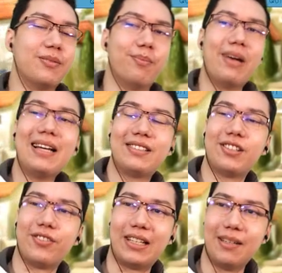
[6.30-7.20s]
Master
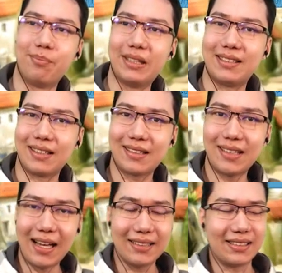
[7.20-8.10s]
of Olympus, the
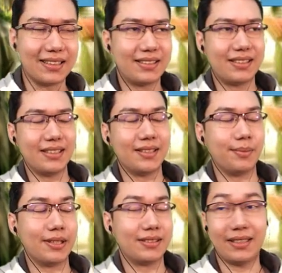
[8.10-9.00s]
classic city,
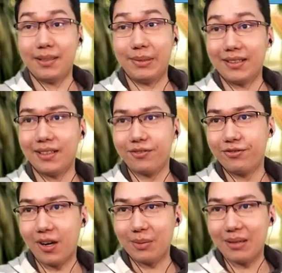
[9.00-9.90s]
city builder
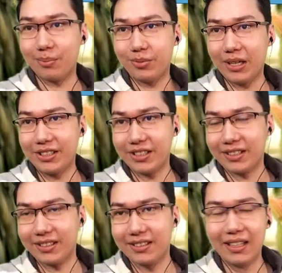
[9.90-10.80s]
from
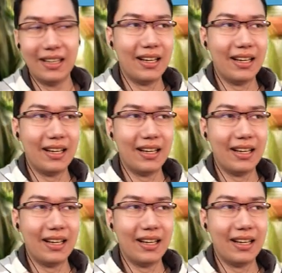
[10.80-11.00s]
Impressions,